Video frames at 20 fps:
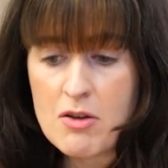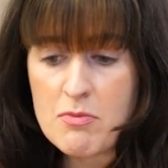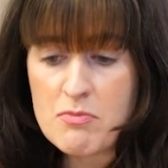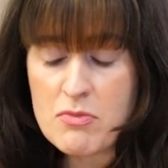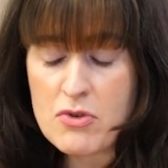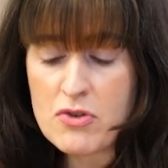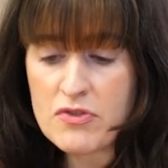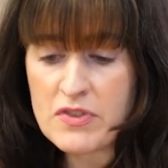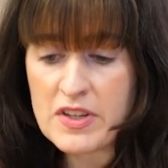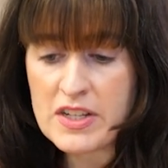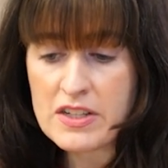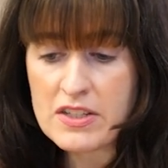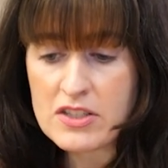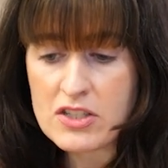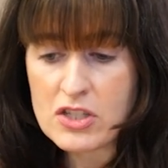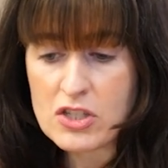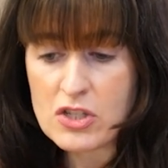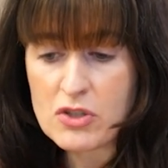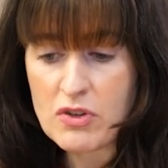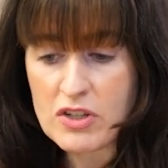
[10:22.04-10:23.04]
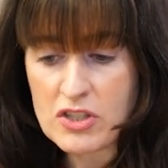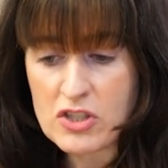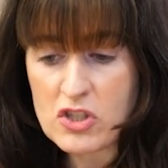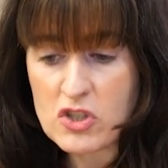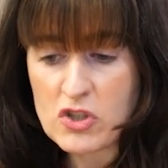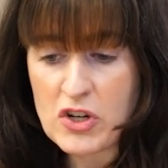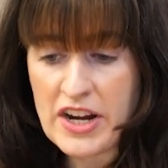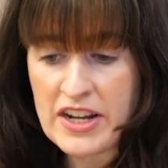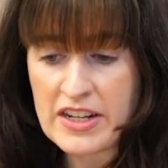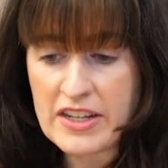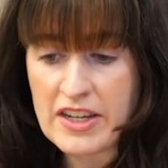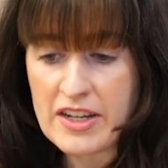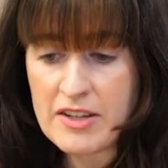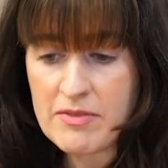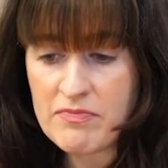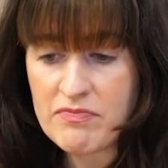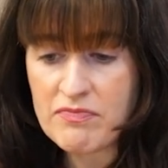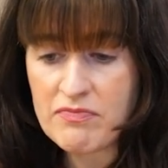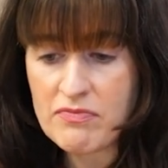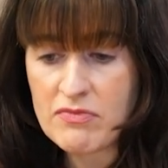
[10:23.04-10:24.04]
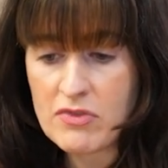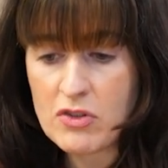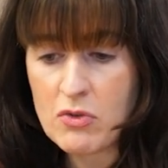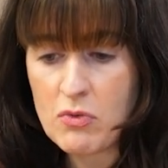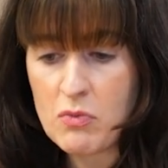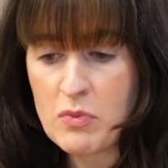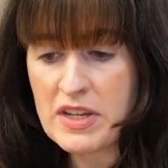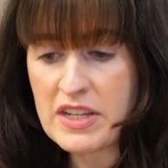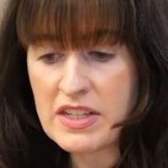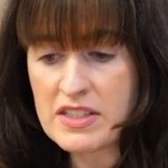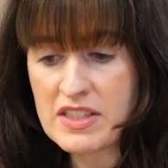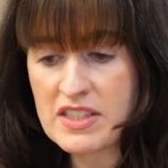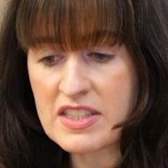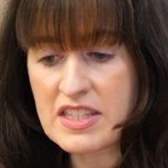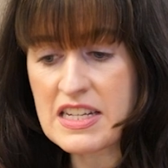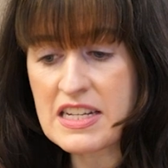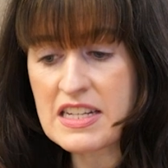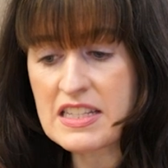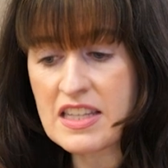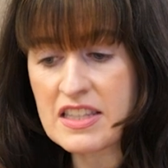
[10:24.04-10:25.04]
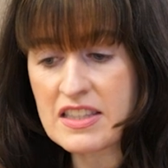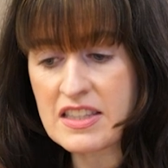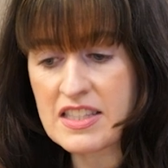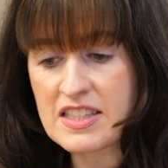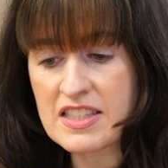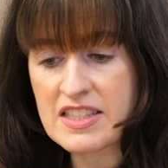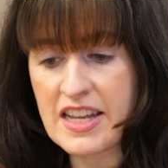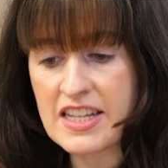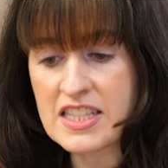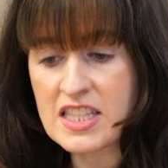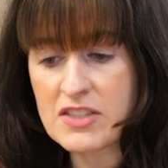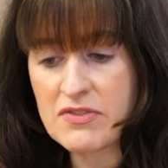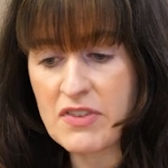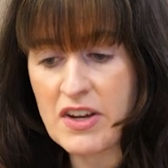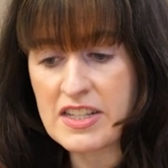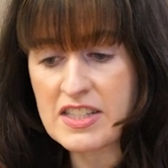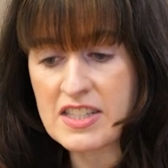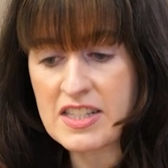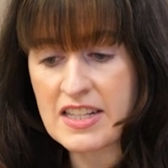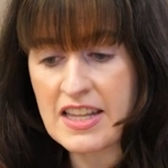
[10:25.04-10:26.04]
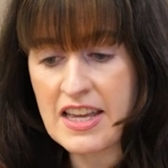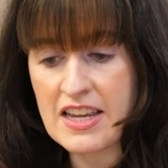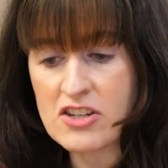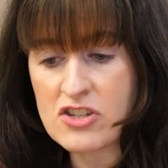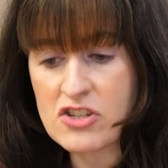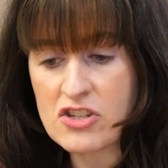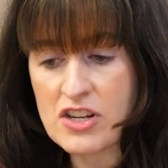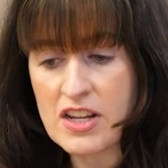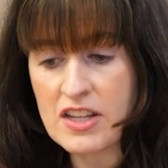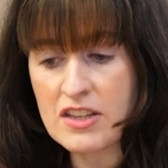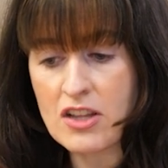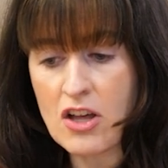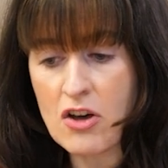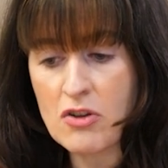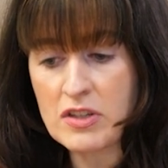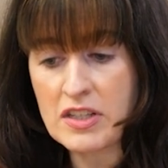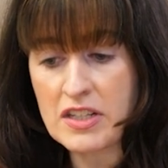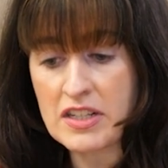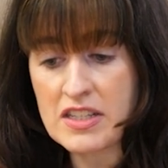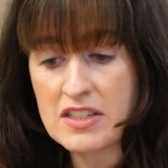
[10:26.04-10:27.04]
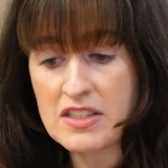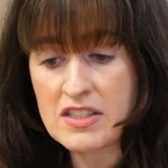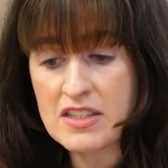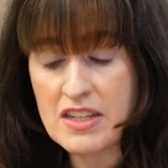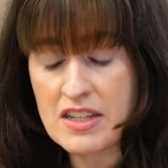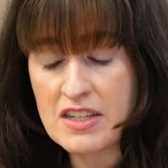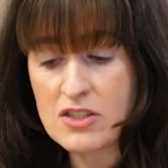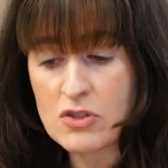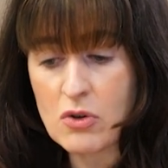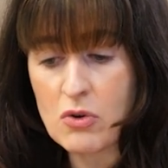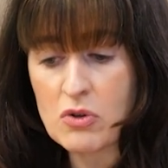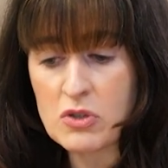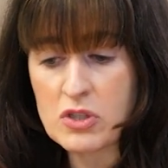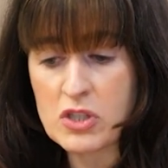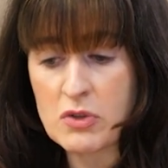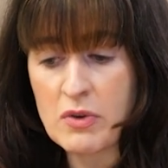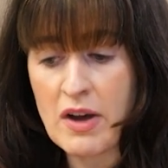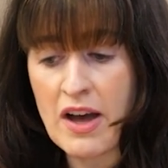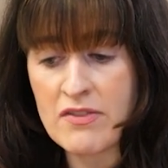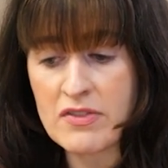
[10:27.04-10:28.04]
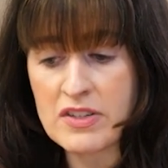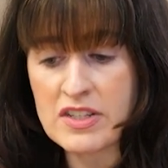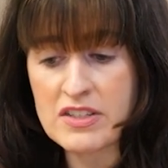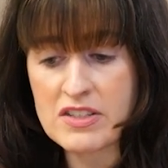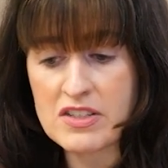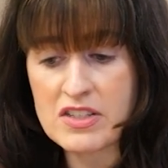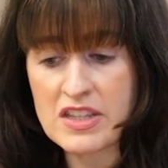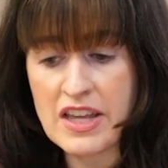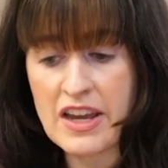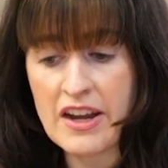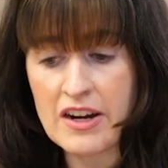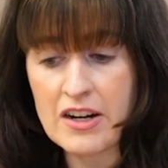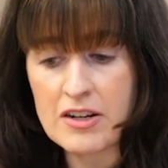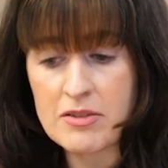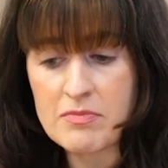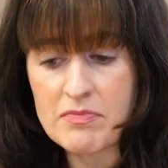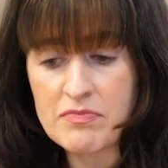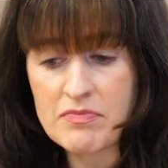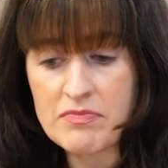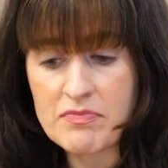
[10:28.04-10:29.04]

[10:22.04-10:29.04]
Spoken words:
Moving to Australia, we can see that this sense of isolation and loneliness is also evident there.